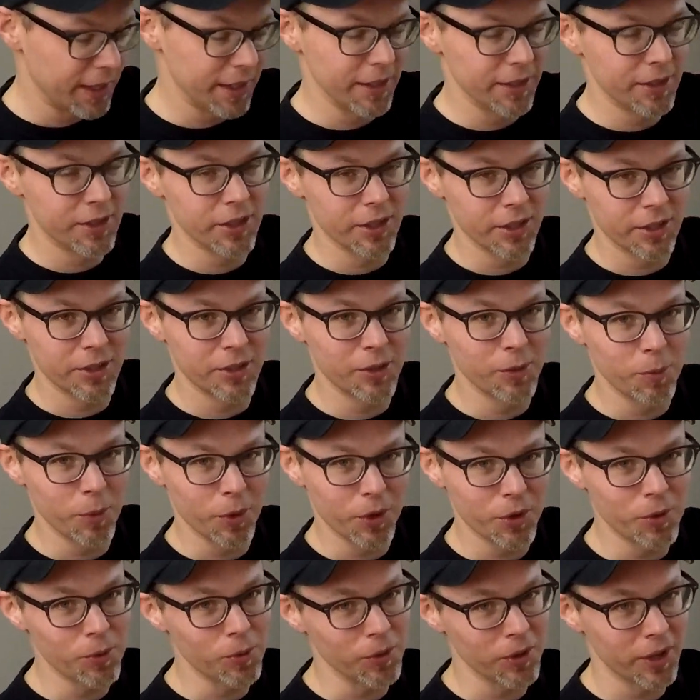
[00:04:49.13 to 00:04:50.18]
is just super
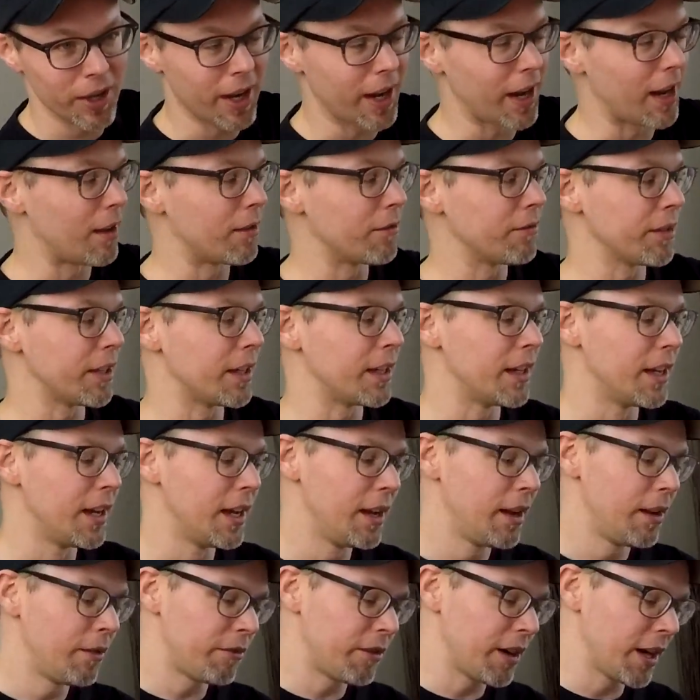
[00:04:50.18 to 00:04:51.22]
cool to have, and
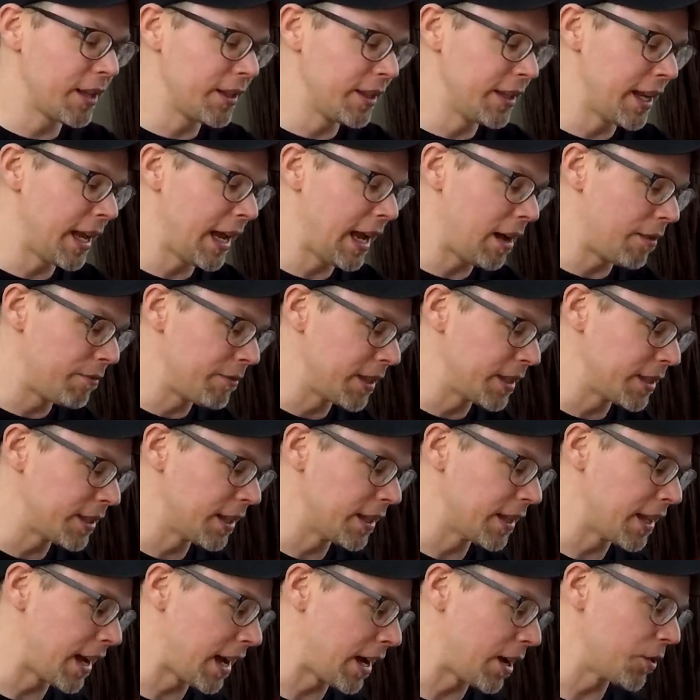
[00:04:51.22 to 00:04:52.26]
frankly to have this in
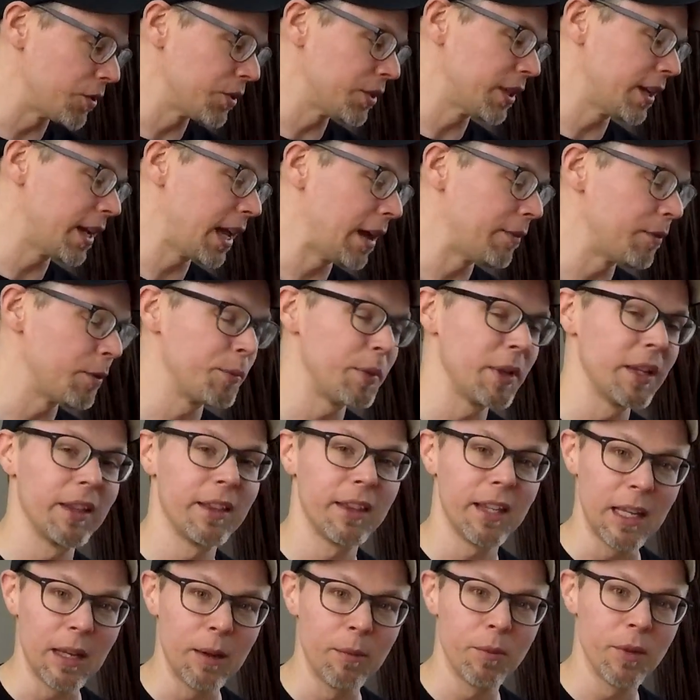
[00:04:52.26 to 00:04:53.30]
the house and have it be
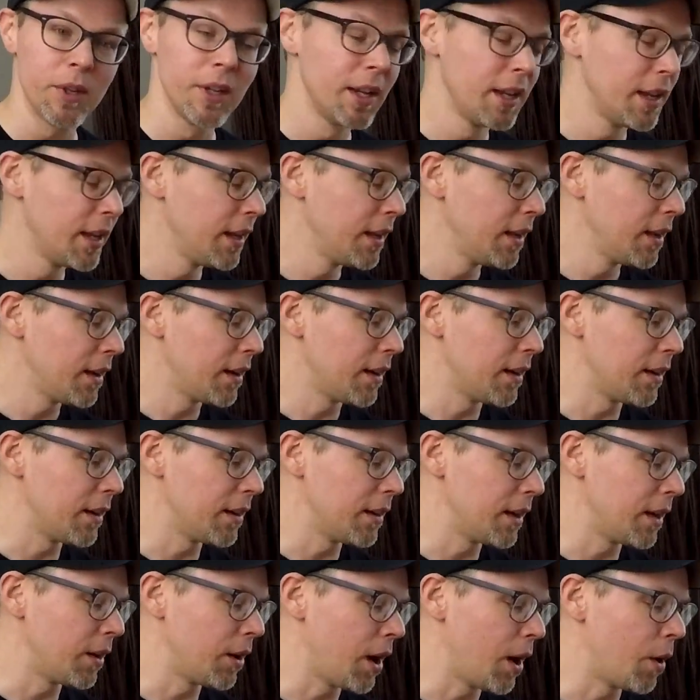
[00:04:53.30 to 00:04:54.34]
themed,
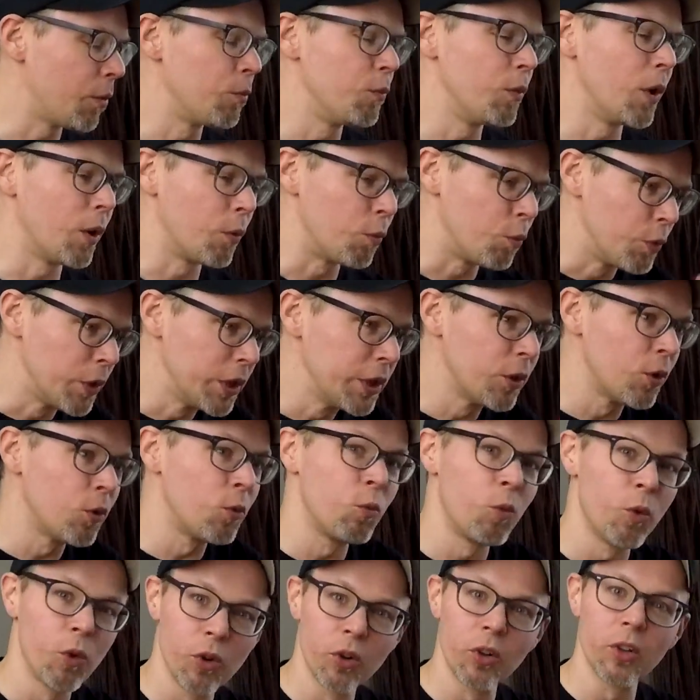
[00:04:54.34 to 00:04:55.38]
a real
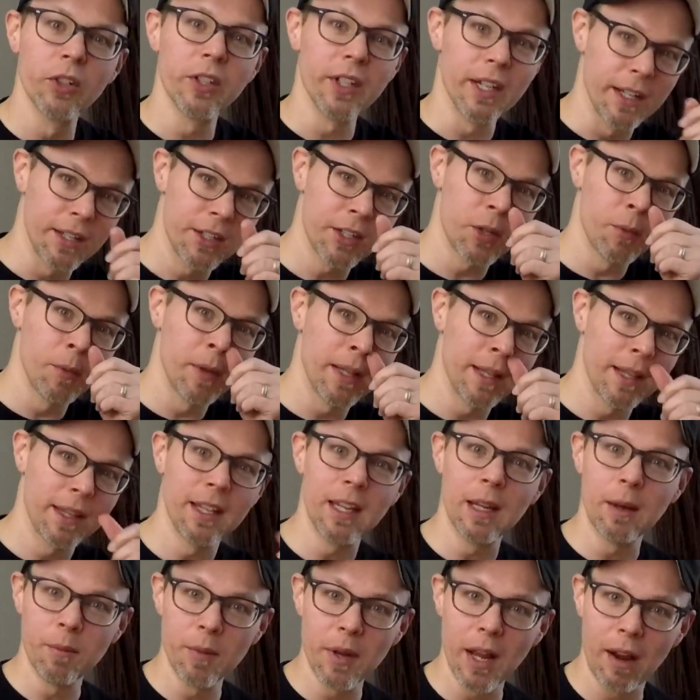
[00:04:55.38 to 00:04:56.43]
world instrument
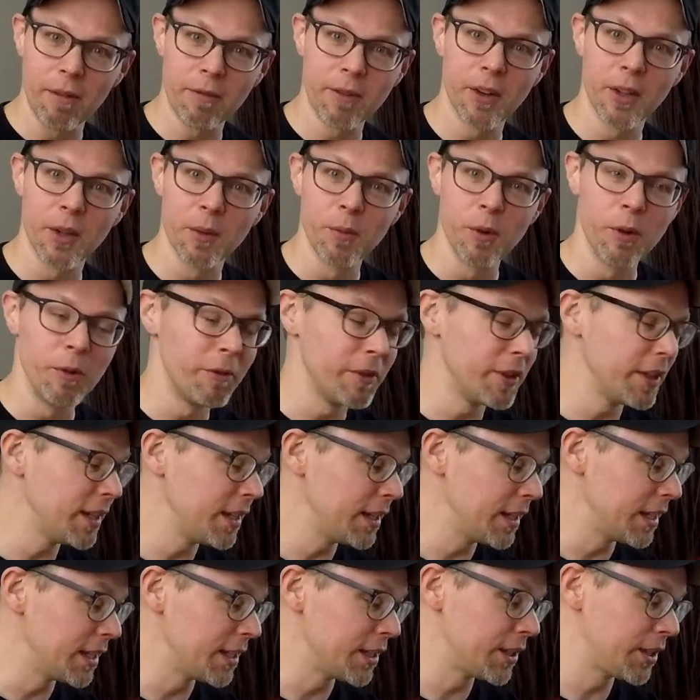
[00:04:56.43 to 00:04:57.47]
themed after the movie
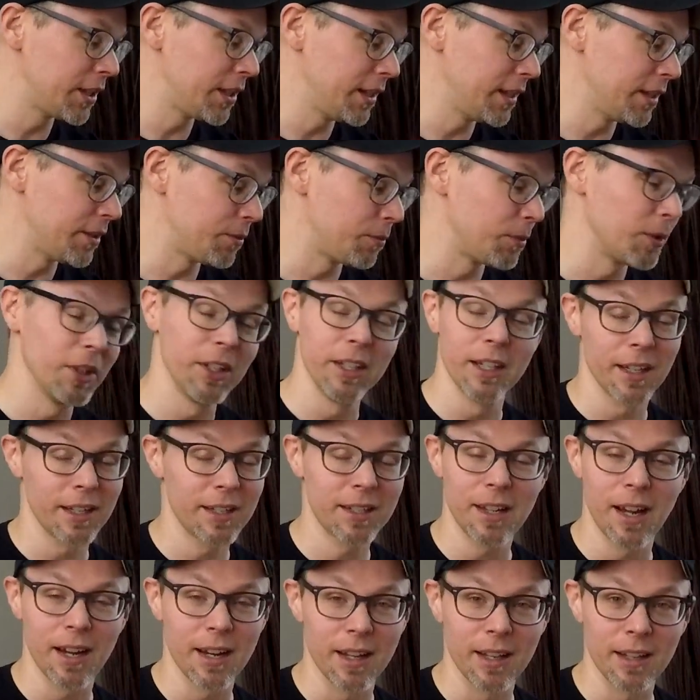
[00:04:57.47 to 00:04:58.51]
is really
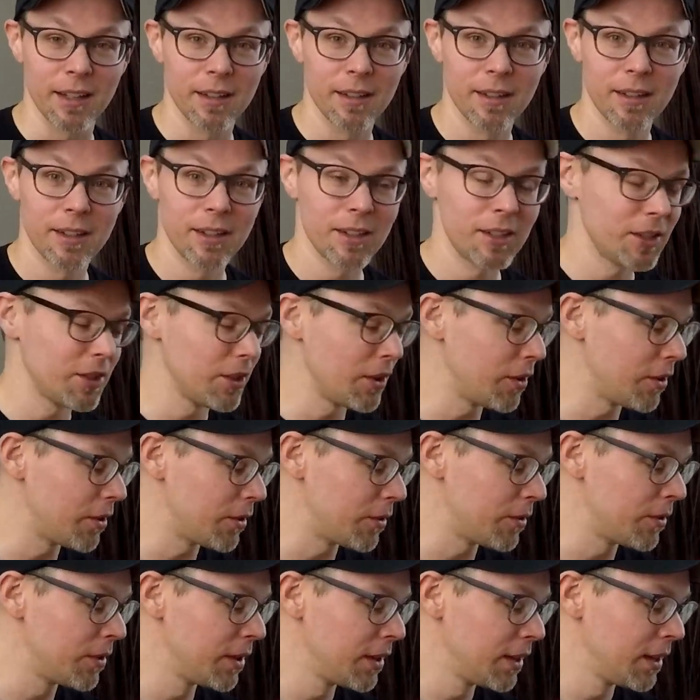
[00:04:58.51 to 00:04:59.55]
exciting.
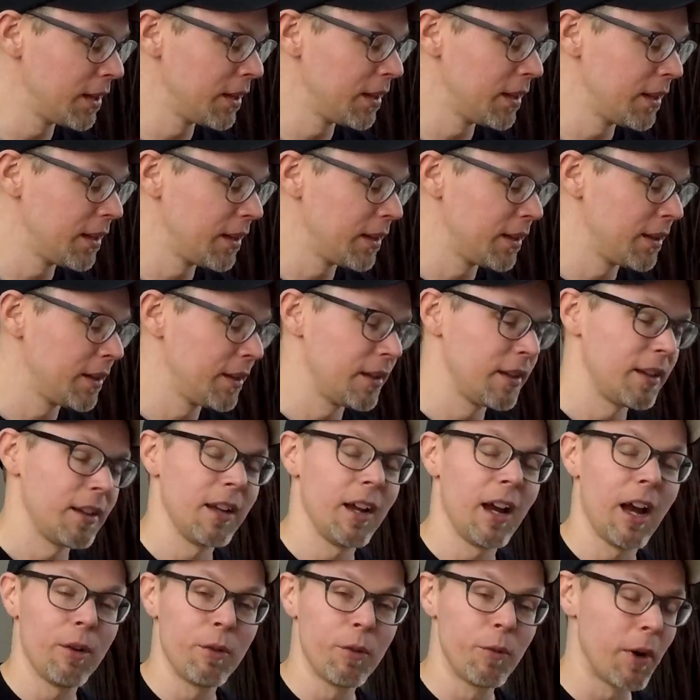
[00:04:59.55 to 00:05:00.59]
So
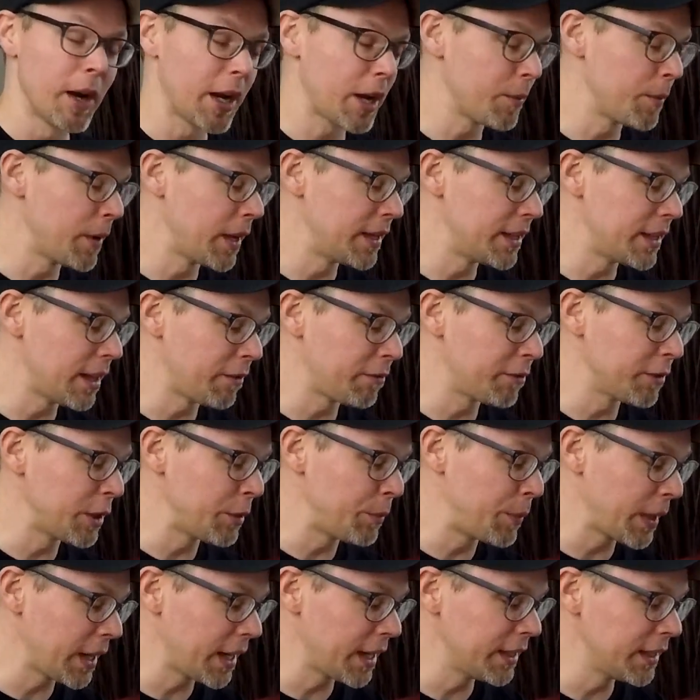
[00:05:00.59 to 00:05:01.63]
I would would recommend definitely
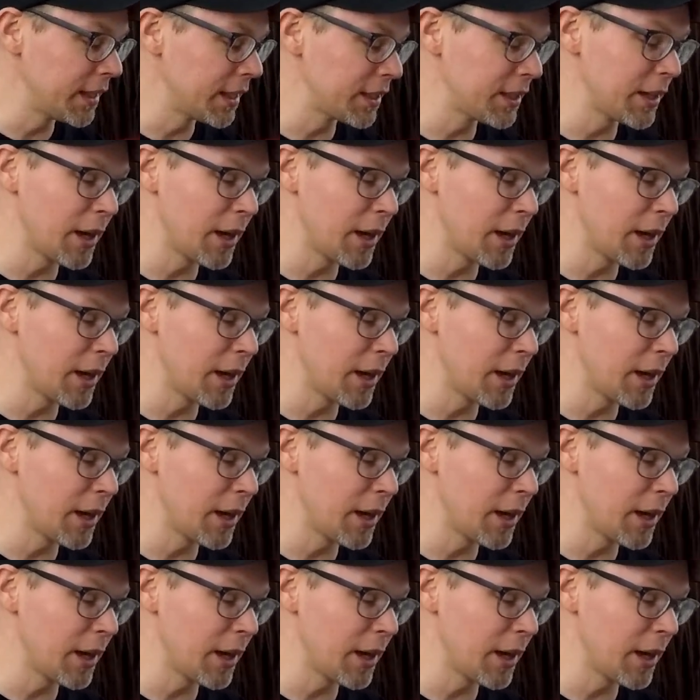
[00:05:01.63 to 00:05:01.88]
picking this